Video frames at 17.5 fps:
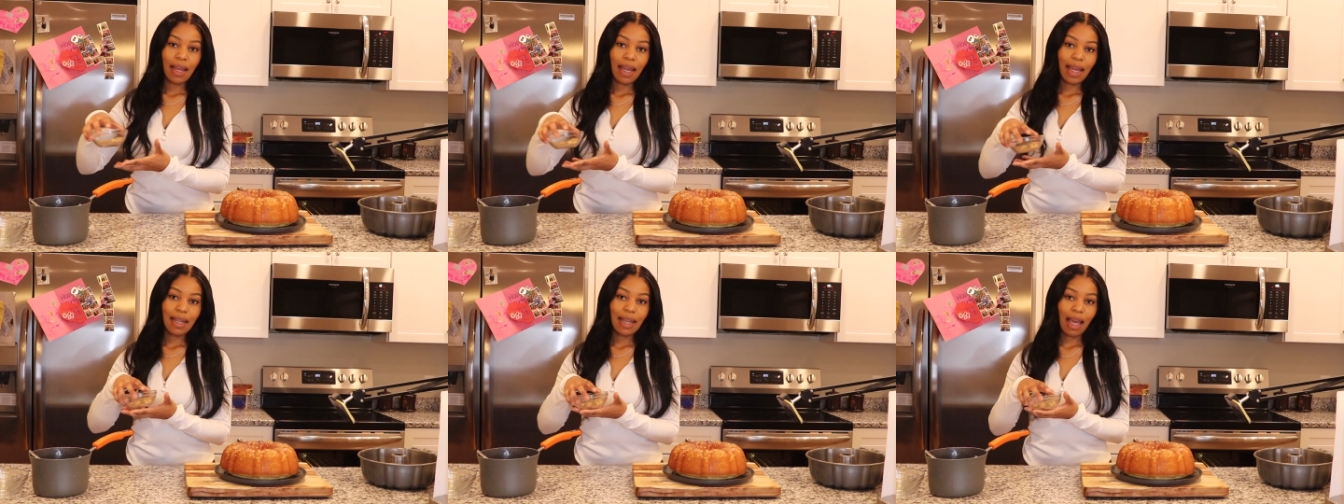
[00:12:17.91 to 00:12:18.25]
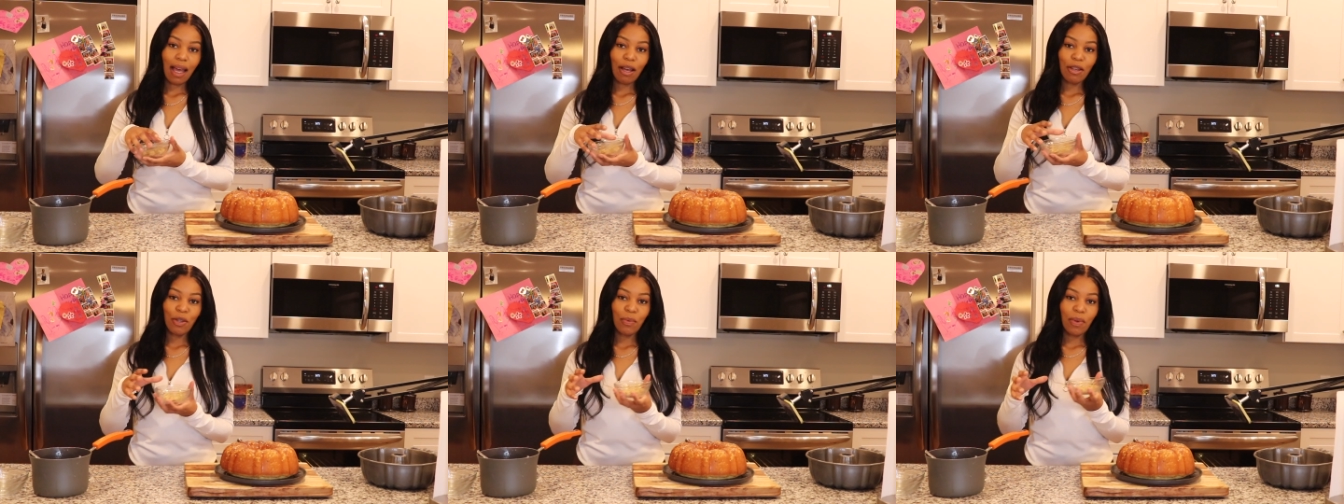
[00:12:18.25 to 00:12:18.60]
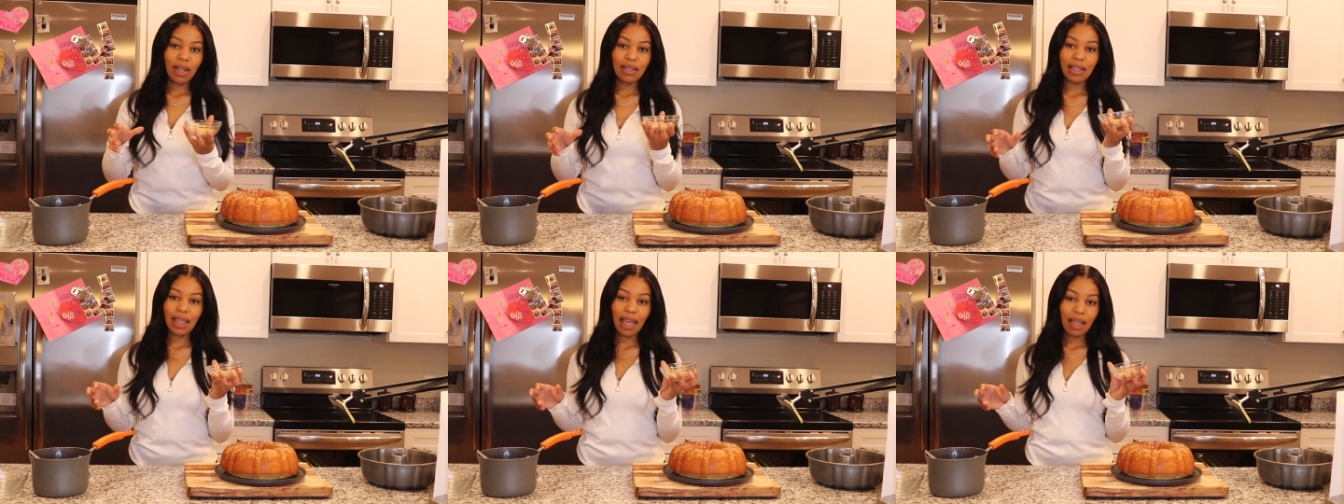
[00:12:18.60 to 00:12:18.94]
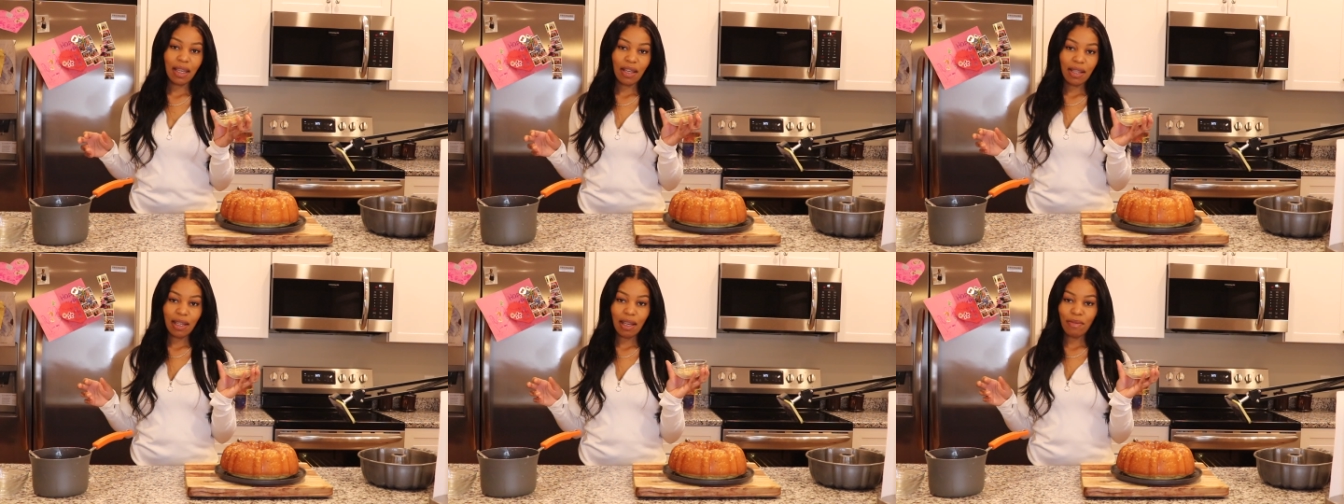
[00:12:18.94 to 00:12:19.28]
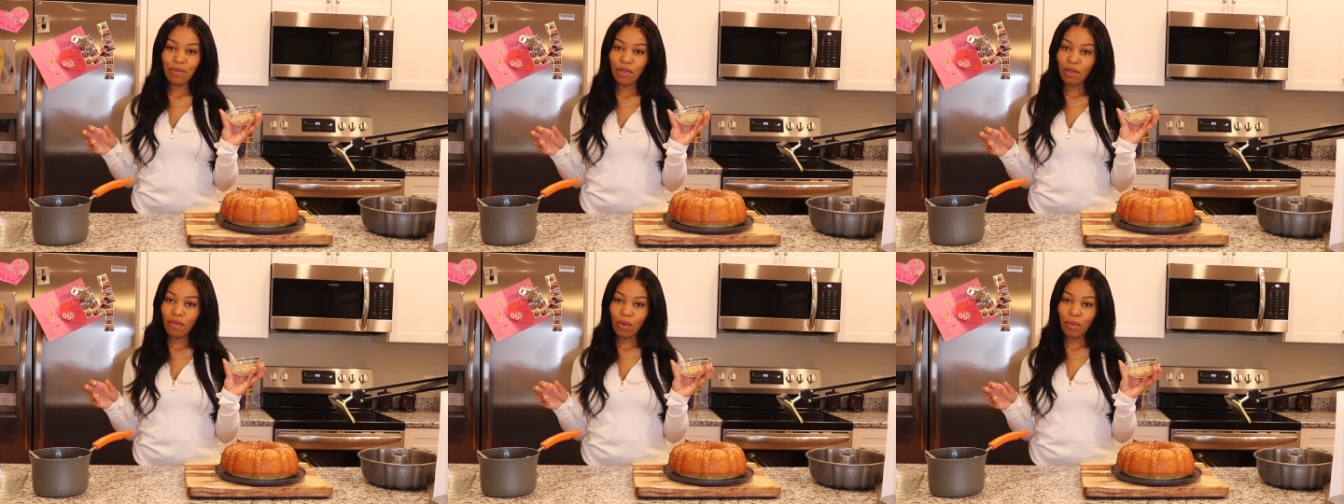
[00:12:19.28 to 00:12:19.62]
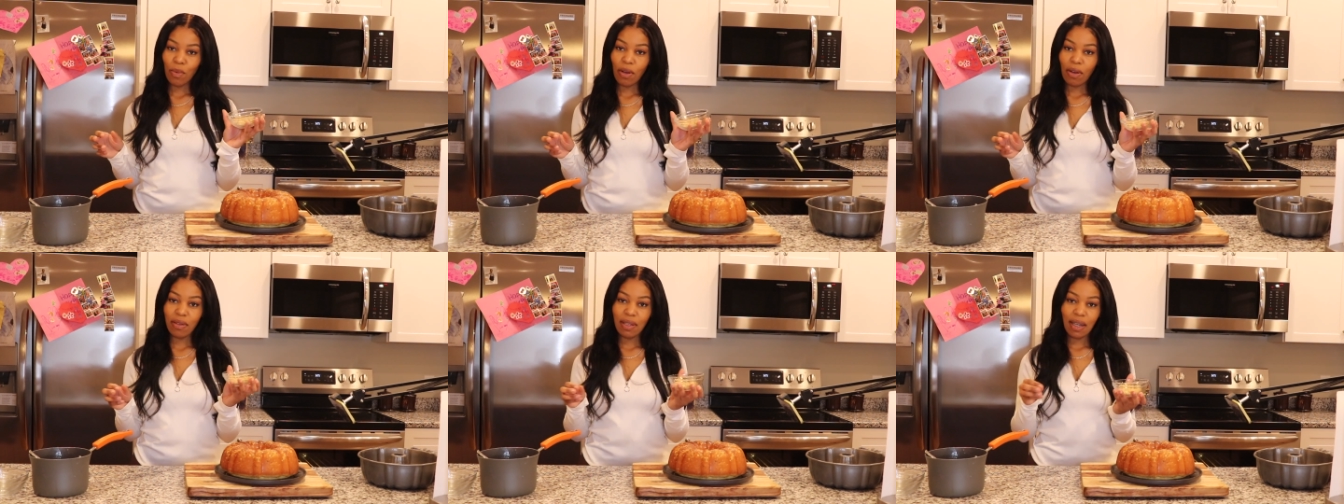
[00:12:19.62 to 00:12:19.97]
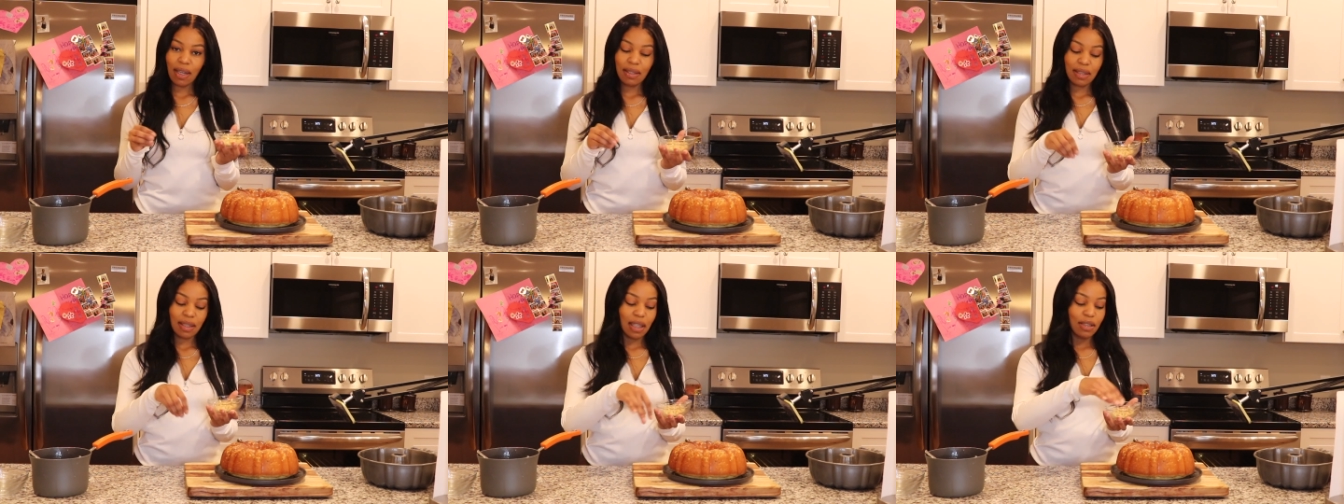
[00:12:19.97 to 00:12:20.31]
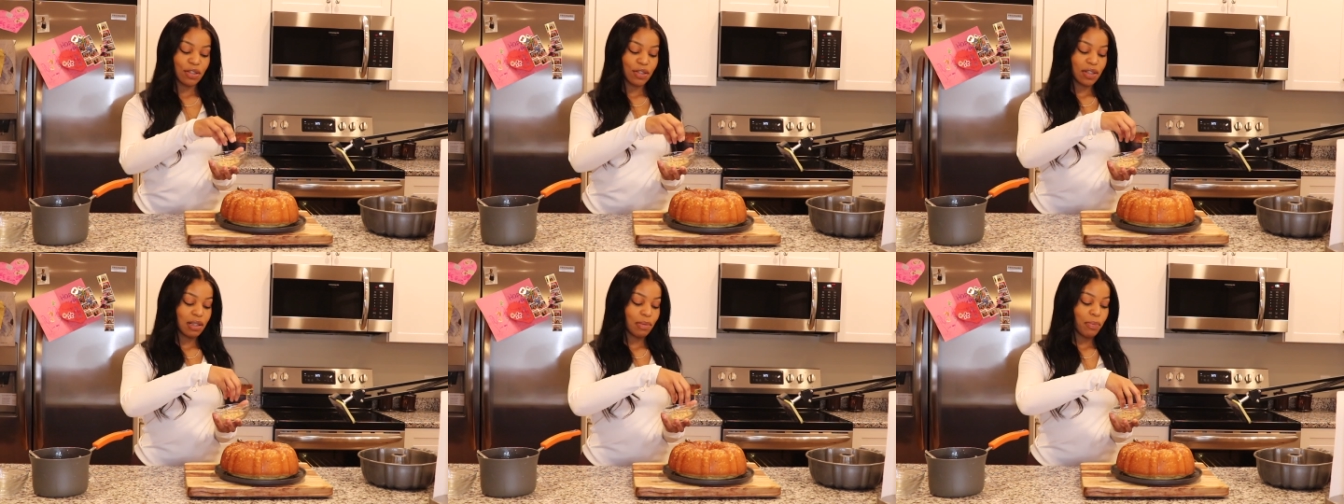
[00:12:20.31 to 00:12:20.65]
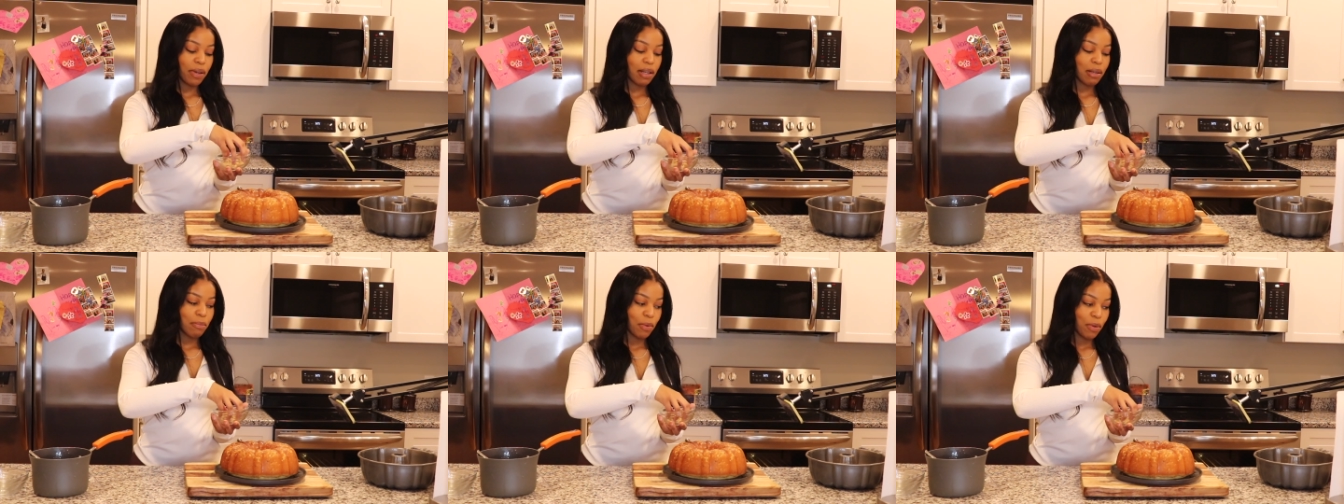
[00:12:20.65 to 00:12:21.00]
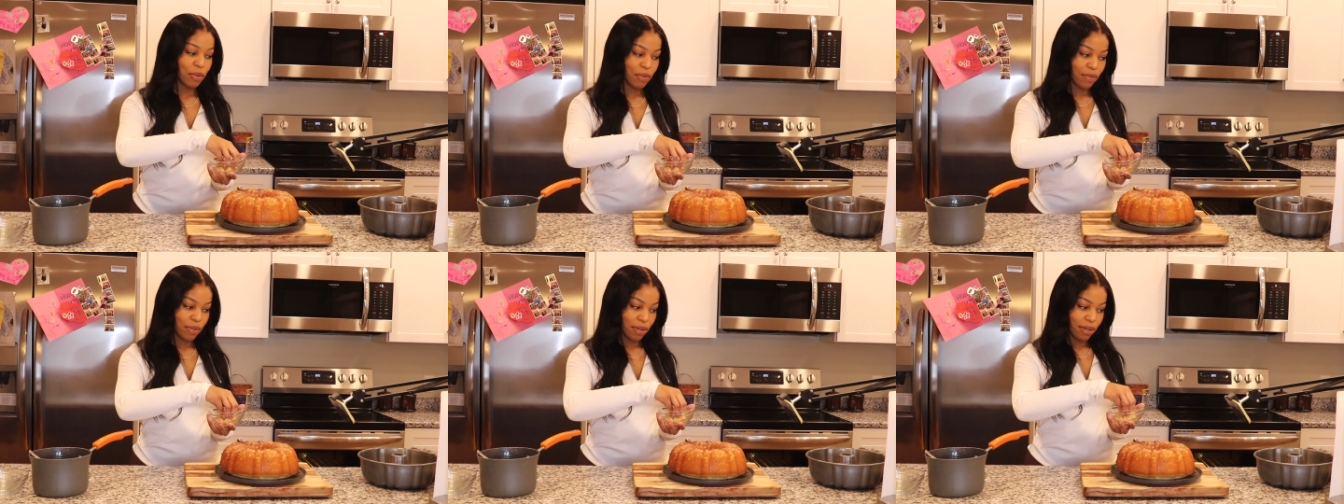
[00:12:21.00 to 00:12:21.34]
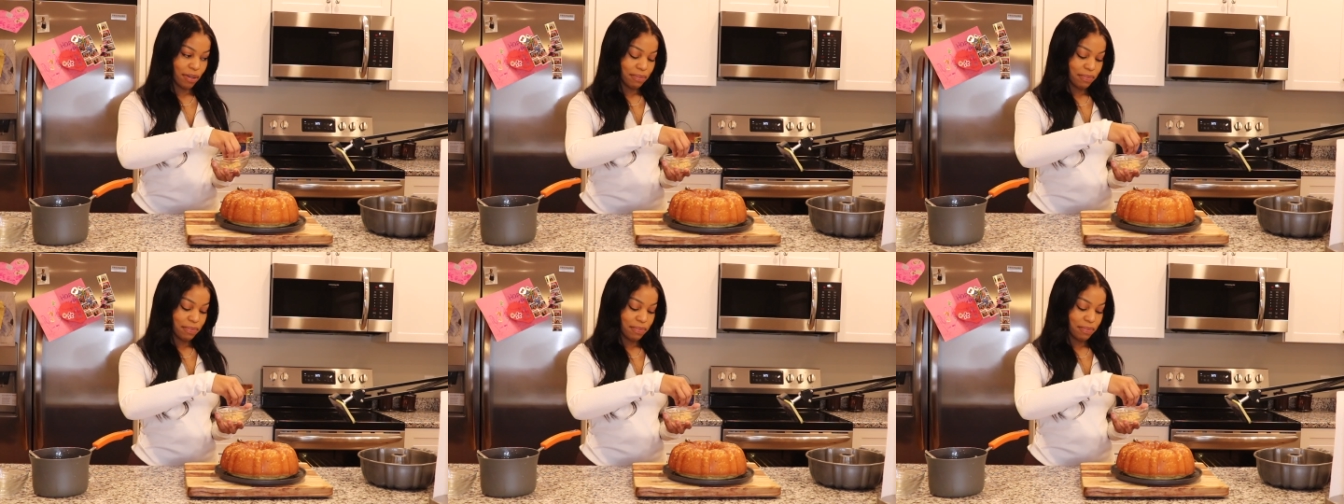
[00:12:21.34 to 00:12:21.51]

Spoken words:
And now you want to take your leftover walnuts and just spread them over.